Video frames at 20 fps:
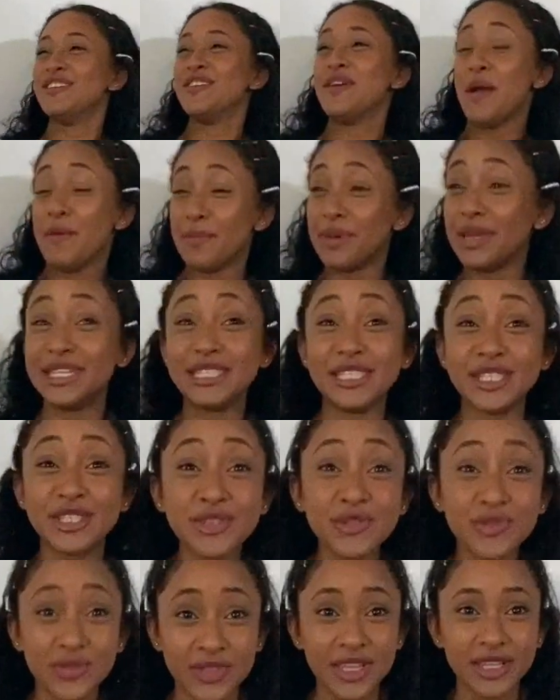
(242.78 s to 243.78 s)
But it's the
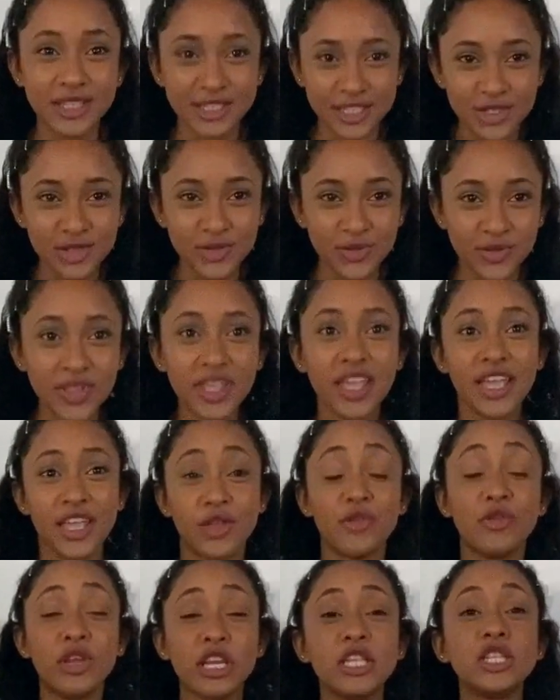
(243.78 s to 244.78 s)
truth, it's the truth.
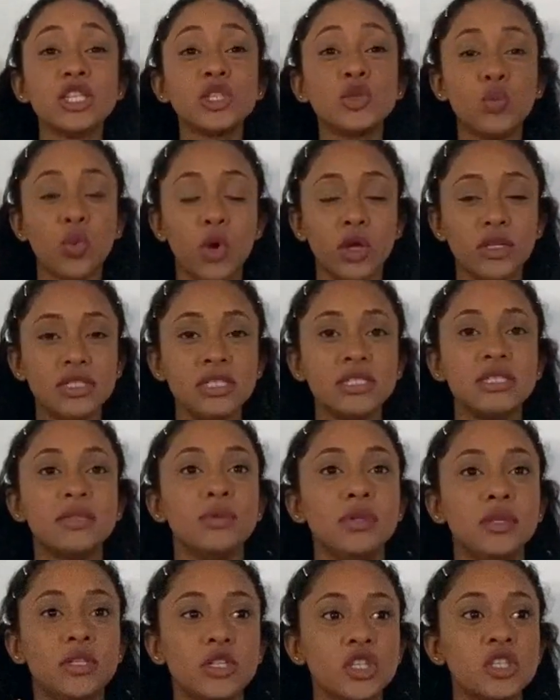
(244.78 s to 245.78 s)
You really just want it to
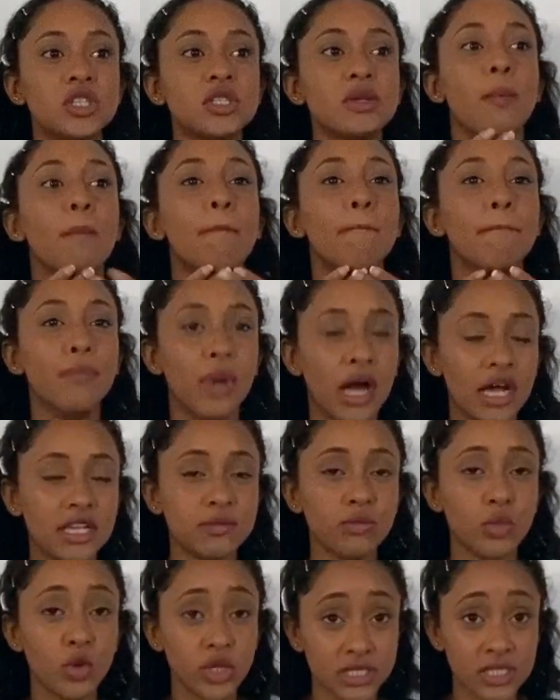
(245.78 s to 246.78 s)
be just as
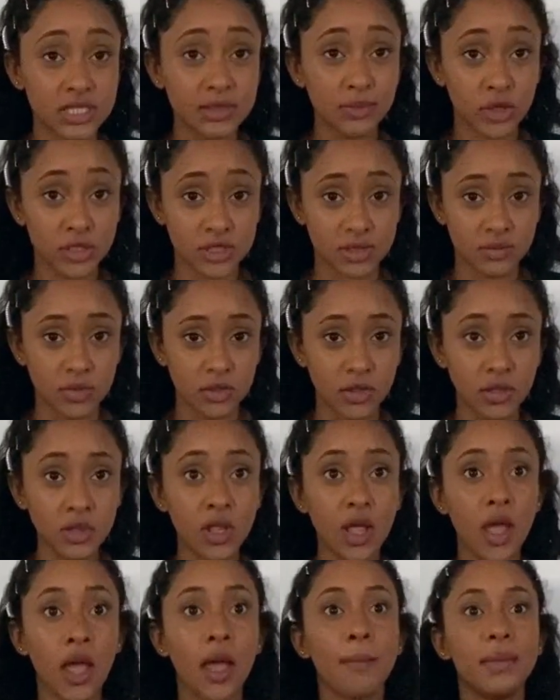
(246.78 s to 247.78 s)
moist as possible,
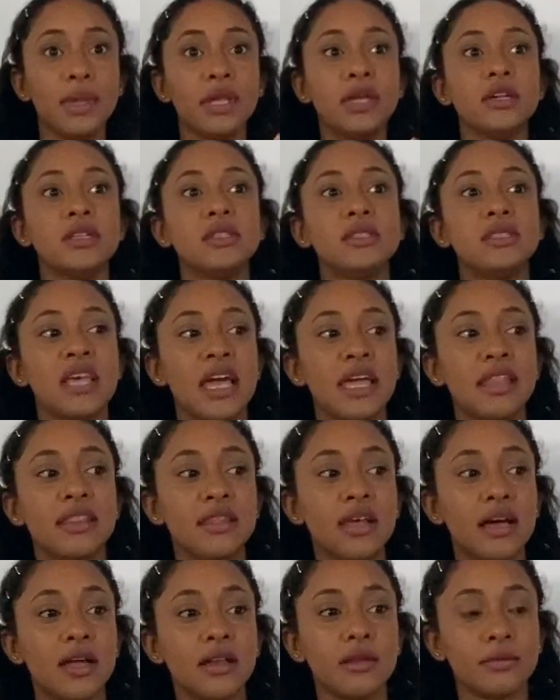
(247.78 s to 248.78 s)
because then
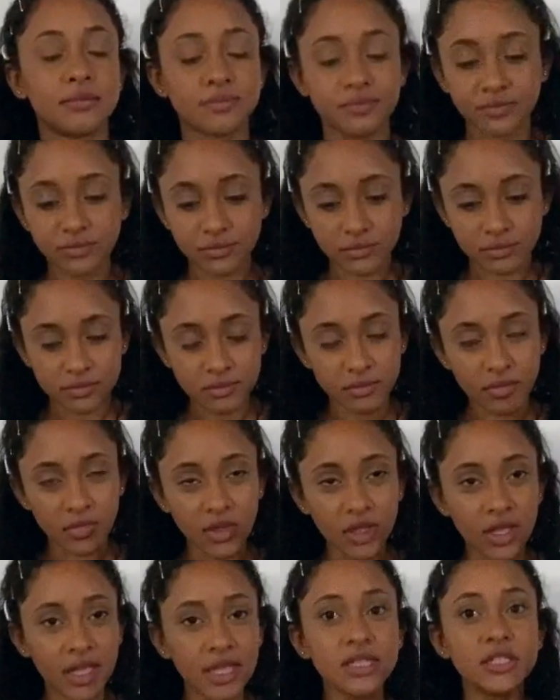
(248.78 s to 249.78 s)
that
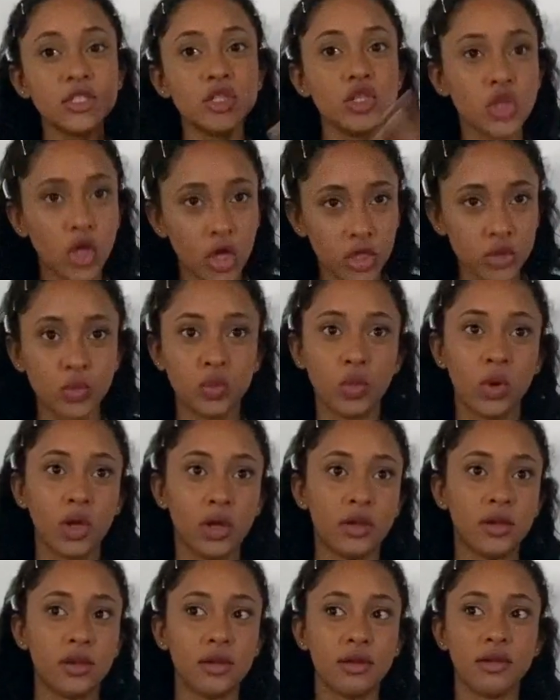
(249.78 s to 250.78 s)
is not
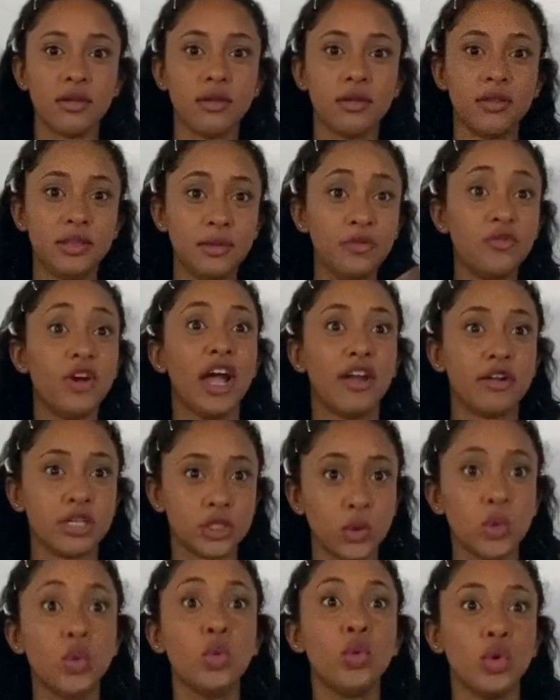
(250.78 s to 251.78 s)
what the virus
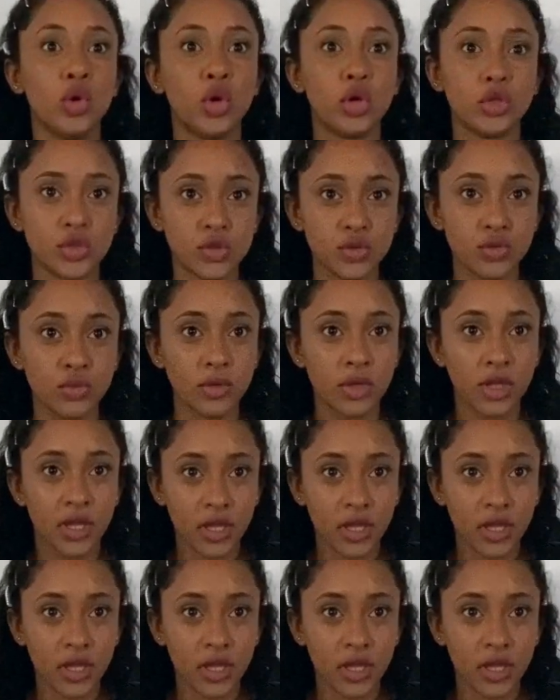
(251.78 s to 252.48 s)
will hold on to.